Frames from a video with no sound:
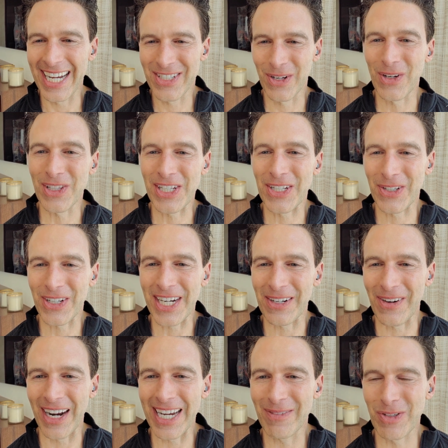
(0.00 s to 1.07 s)
I totally
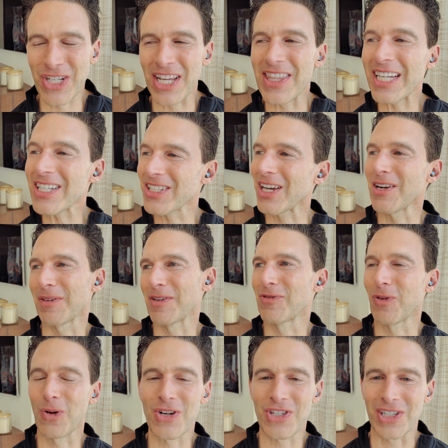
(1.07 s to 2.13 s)
agree, right? Which I think is kind of
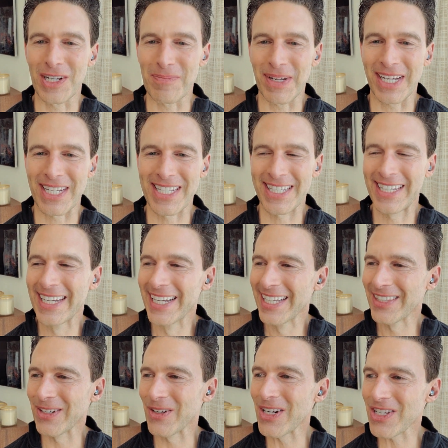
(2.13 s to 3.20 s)
unfortunate, because
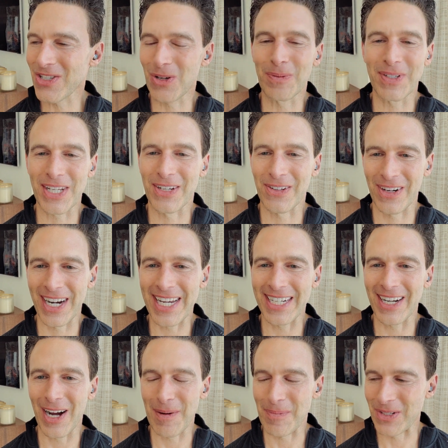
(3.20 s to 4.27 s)
there is so many
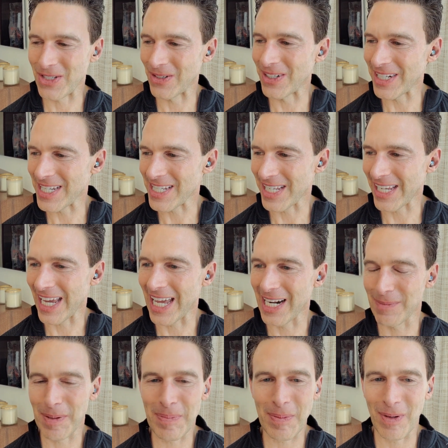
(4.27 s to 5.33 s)
great opportunities in
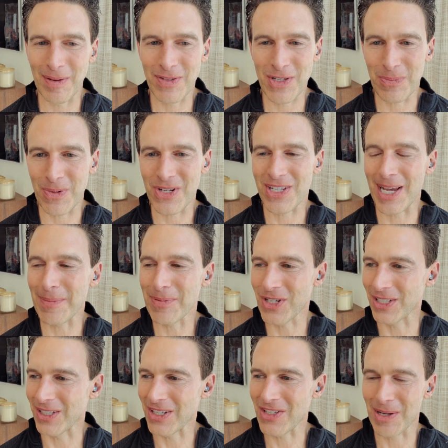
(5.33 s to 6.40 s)
Canada, but people have this
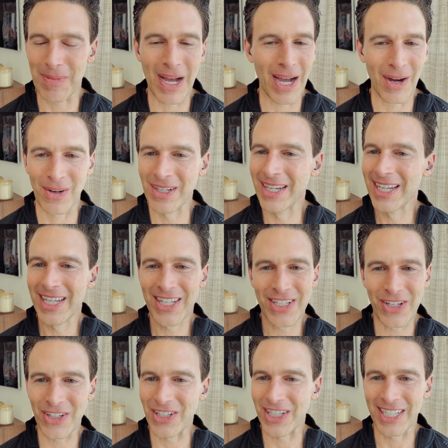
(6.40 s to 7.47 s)
perception that somehow
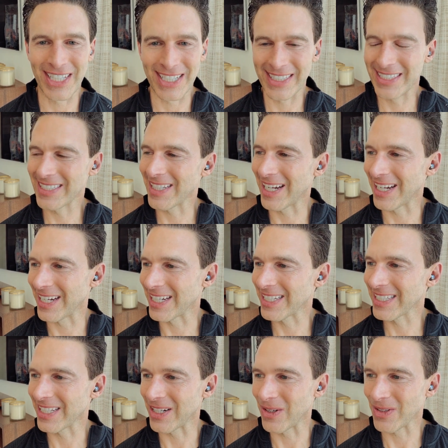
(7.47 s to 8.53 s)
you're gonna,
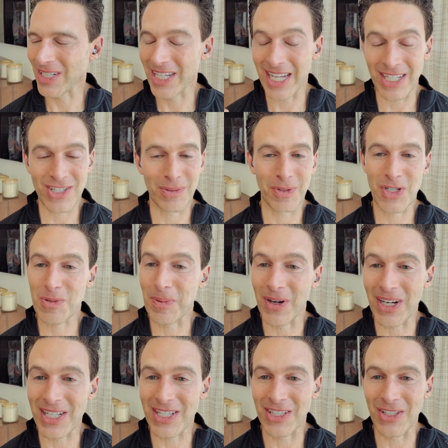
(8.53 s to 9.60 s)
get some
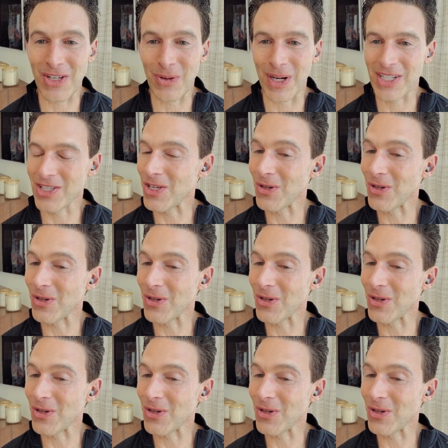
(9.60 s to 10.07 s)
experience in the U.S.